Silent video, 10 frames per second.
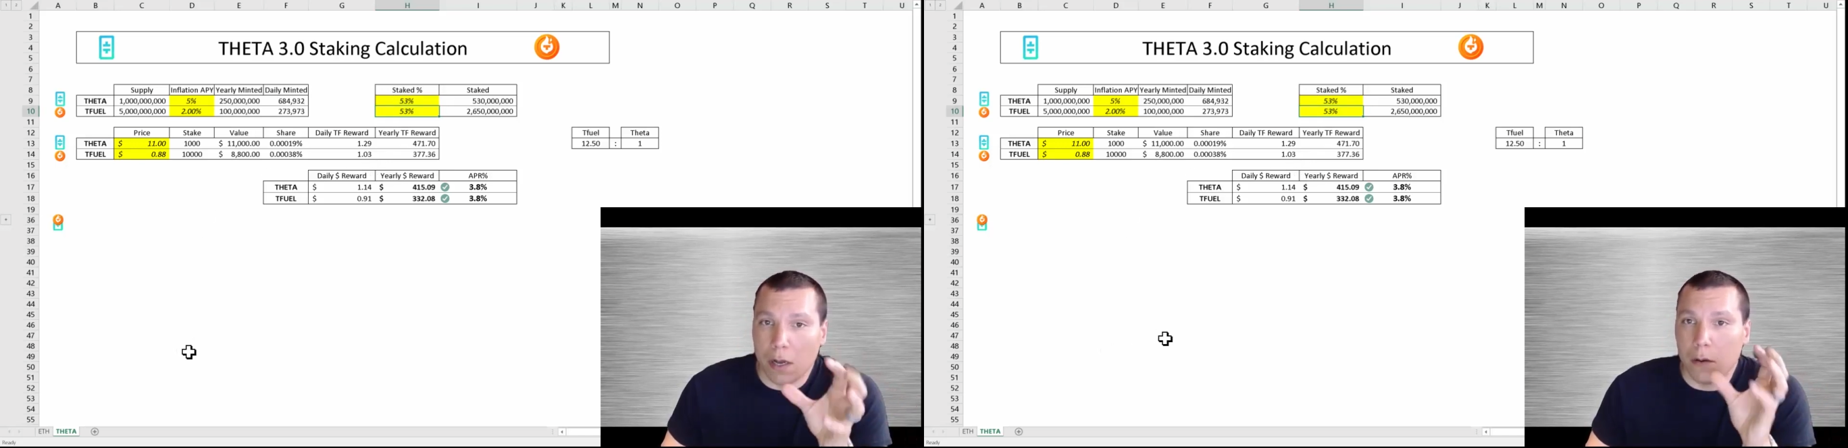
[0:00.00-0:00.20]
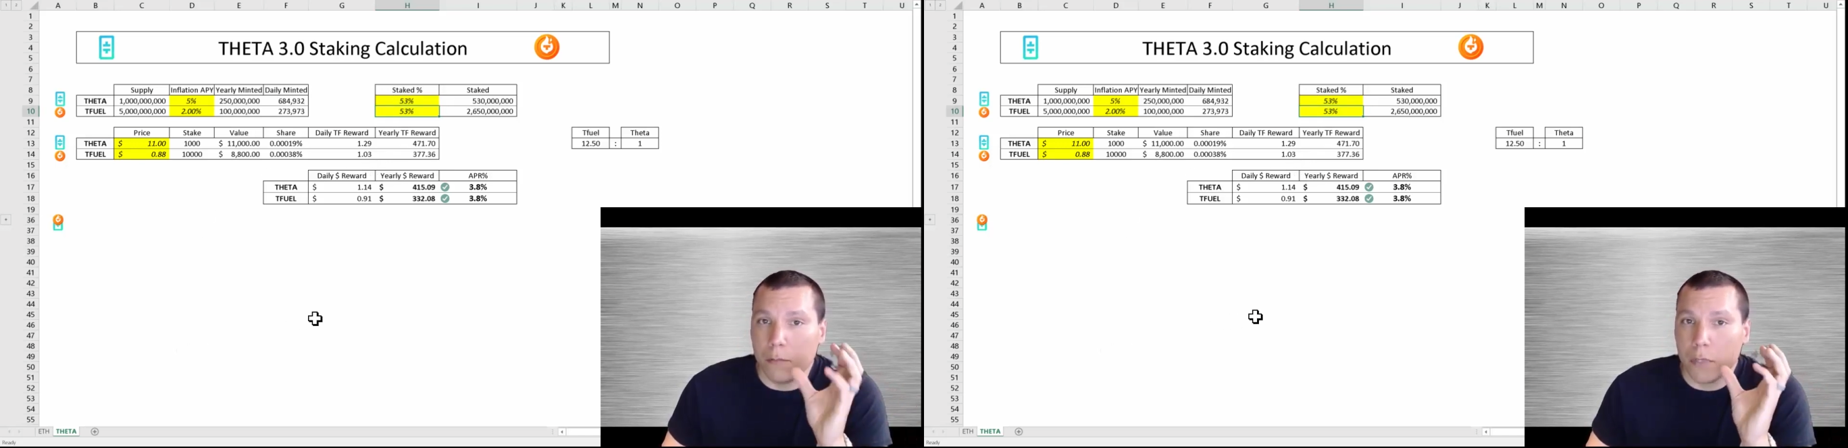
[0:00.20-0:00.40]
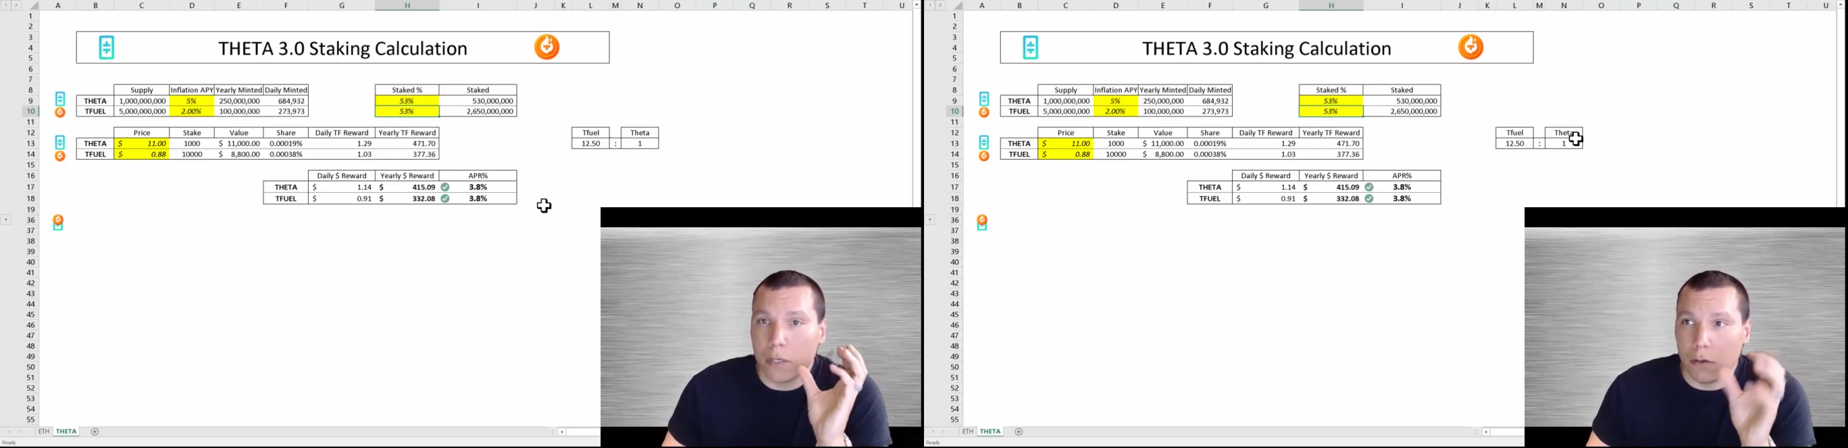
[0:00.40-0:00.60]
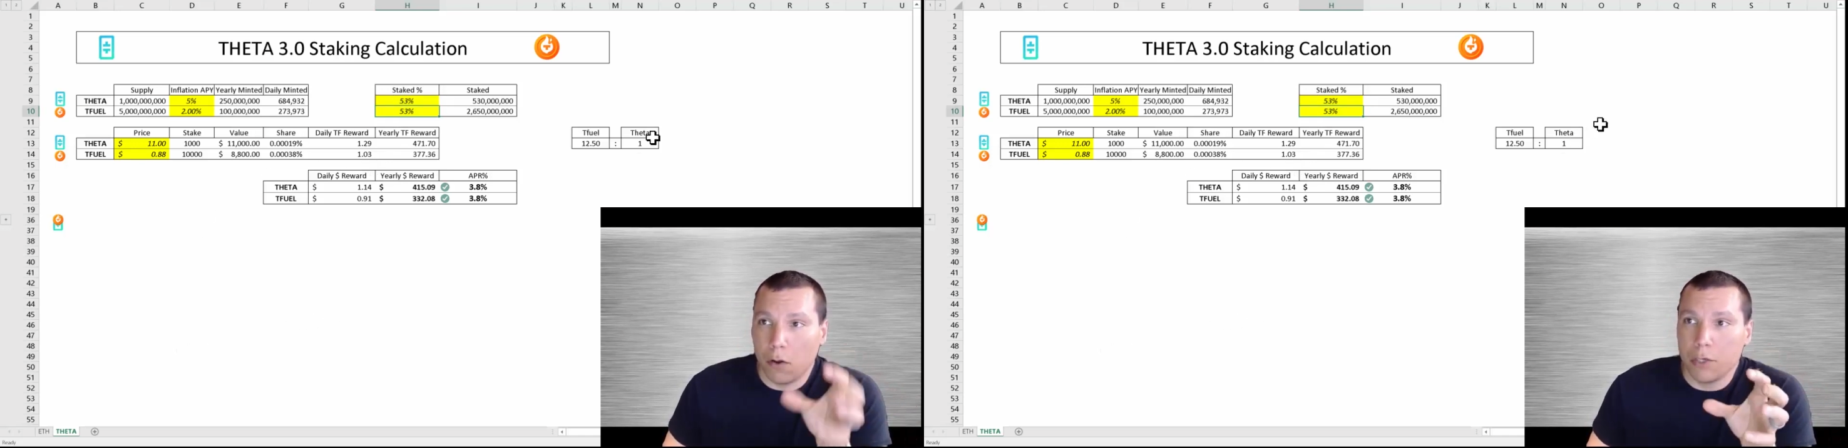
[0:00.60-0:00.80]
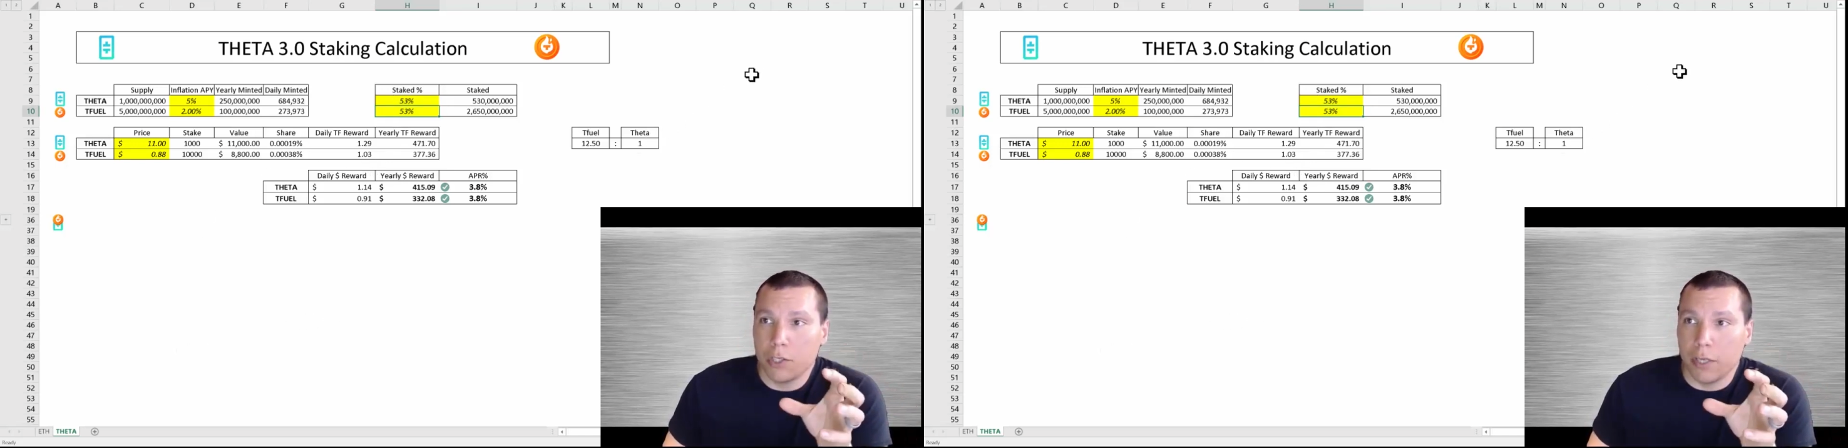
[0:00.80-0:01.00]
come
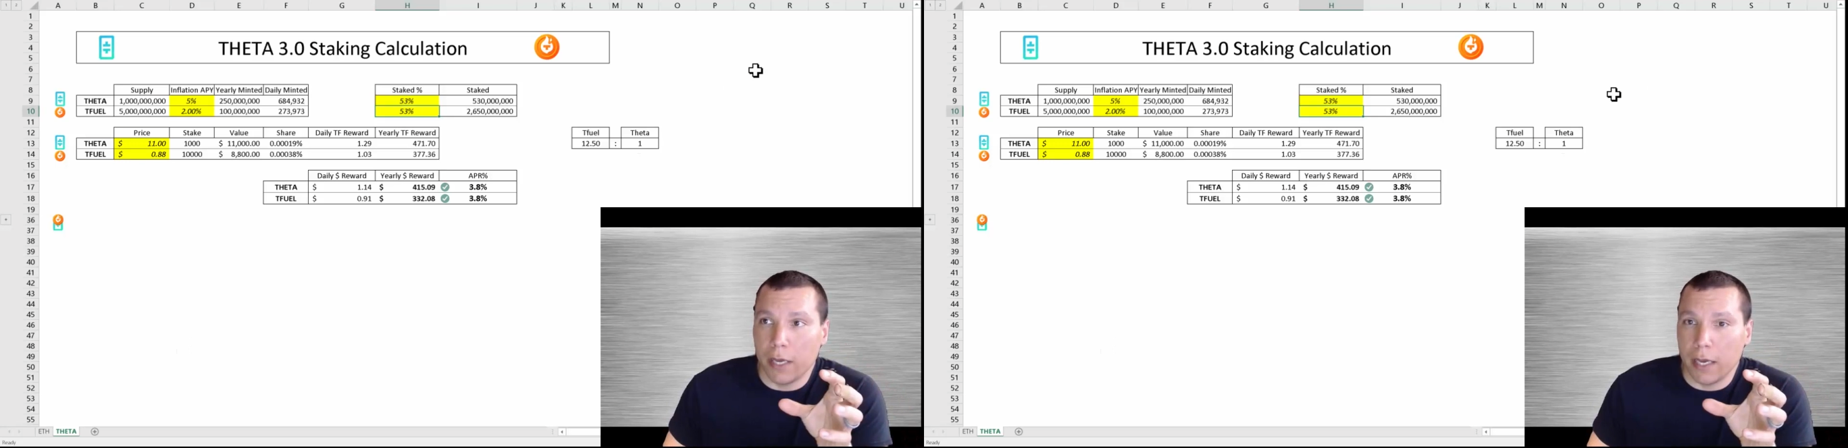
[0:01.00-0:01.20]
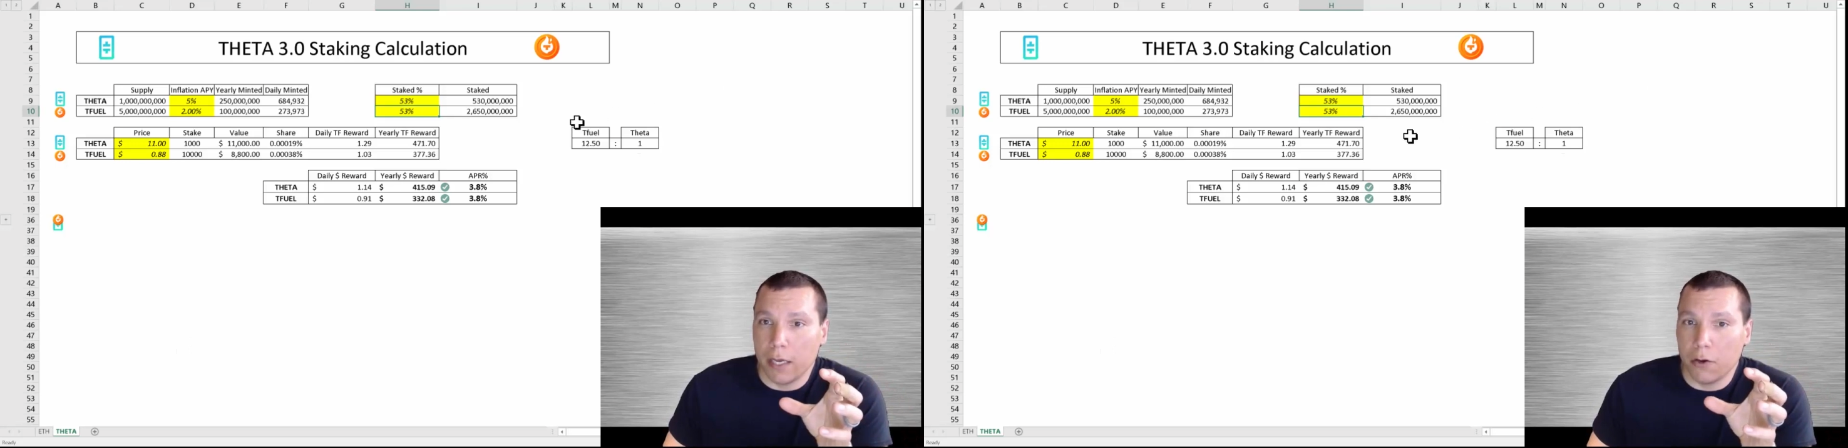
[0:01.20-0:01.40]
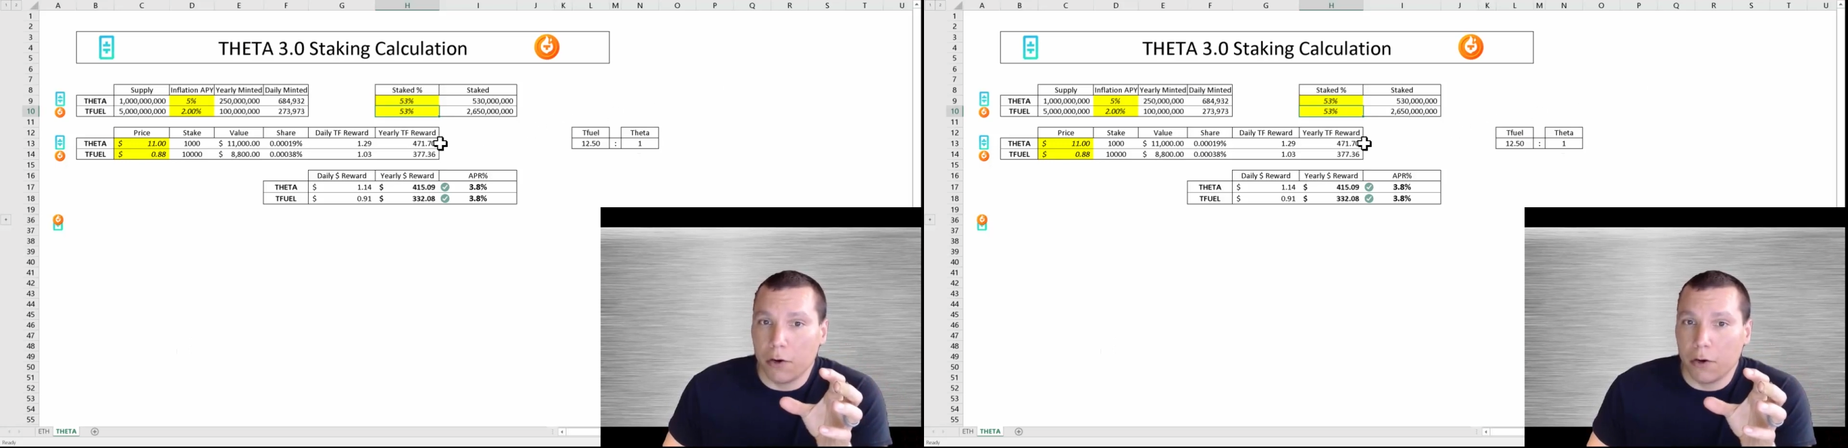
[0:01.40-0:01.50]
launch day,